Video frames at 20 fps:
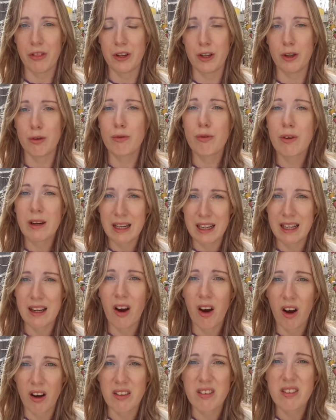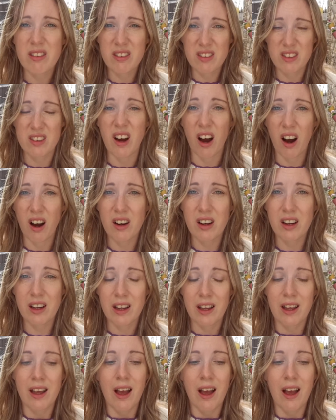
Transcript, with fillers: then you really are stuck.